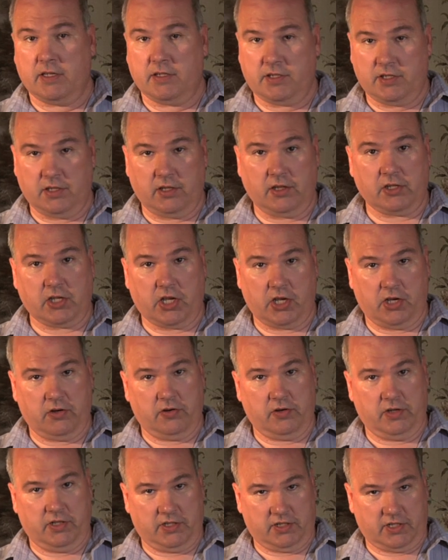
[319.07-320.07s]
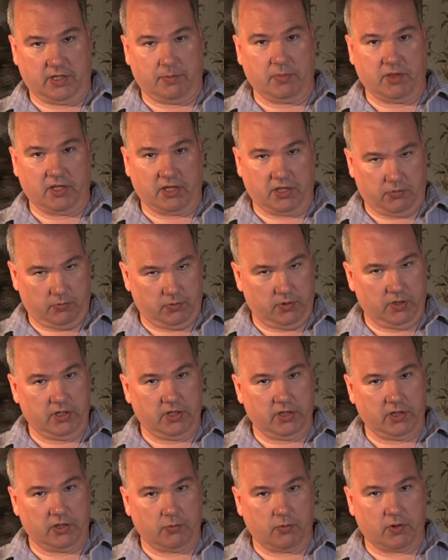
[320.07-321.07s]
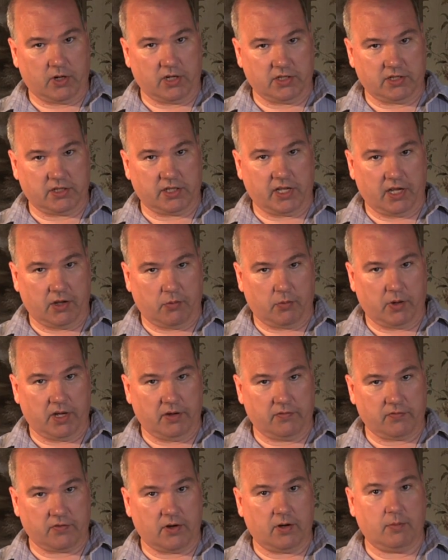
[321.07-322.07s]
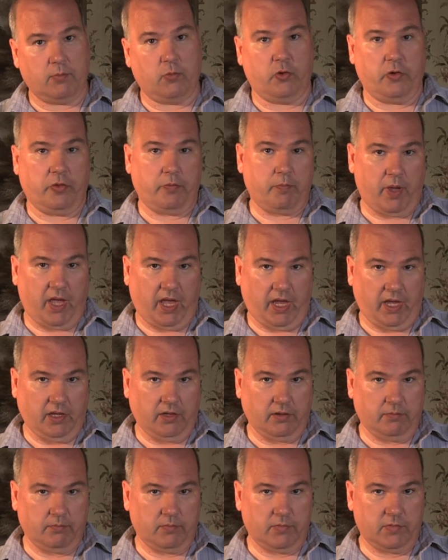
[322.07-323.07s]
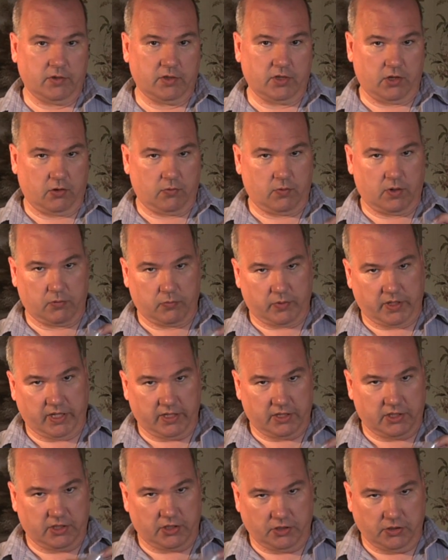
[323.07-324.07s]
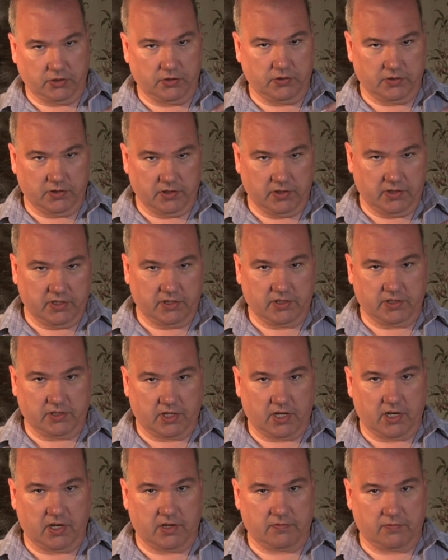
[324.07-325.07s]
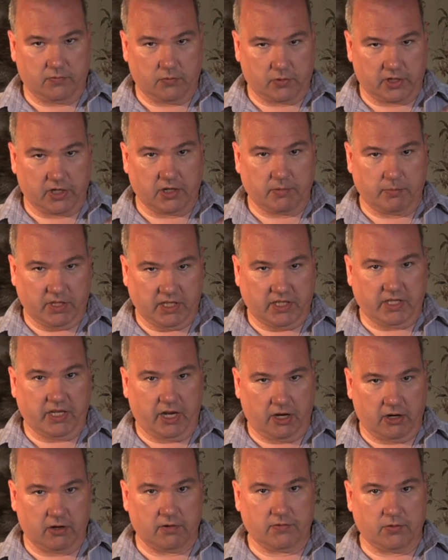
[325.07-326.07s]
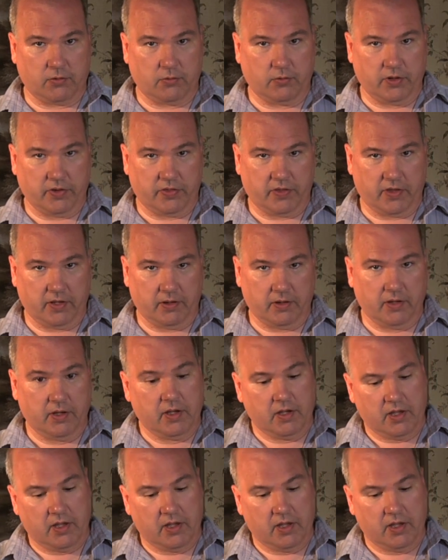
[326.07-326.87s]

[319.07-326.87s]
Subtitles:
Silicone is something you really want to stay away from with paint. So when we get to using this stuff, we're going to be careful with it,